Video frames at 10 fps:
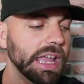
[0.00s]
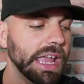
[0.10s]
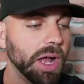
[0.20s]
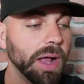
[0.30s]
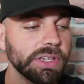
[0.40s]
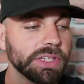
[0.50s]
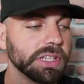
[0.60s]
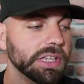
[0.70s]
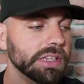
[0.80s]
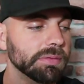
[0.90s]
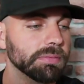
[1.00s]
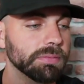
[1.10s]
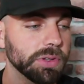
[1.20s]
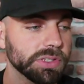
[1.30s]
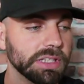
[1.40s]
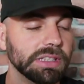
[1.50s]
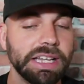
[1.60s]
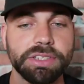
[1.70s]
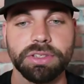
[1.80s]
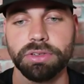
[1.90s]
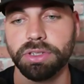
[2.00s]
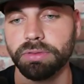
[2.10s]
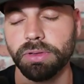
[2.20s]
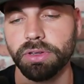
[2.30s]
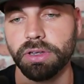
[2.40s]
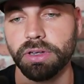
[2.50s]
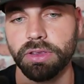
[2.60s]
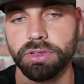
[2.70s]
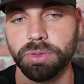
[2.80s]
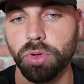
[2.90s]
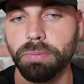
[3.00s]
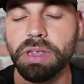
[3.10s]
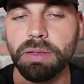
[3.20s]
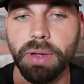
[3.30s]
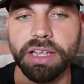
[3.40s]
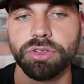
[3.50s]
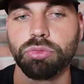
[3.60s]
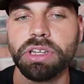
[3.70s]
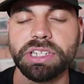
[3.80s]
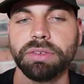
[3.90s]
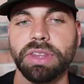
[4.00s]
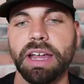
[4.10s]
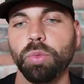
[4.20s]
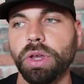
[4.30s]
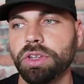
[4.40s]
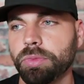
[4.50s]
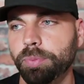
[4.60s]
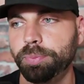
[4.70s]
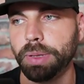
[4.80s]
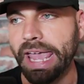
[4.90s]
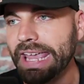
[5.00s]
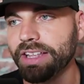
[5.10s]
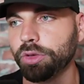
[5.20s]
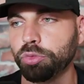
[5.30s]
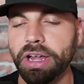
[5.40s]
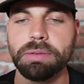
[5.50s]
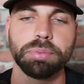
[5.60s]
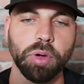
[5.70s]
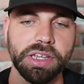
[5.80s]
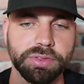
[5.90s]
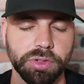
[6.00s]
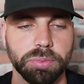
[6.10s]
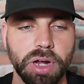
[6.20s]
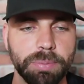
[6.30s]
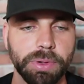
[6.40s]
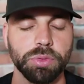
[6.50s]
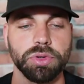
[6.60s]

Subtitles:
And obviously there's a more minimized risk of that when you're paying the right price for a property.